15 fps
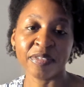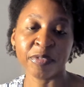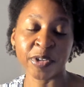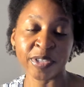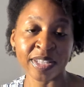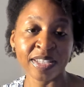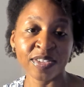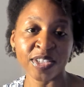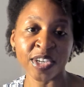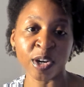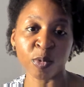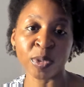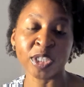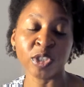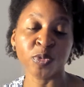for this
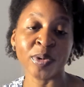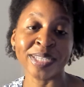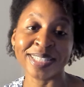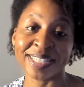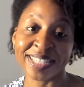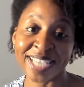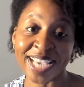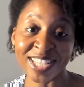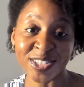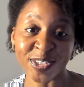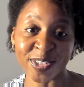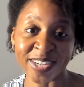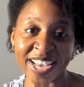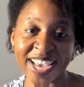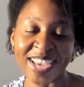year, which was
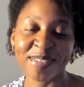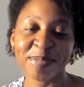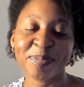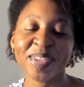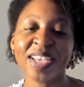yesterday.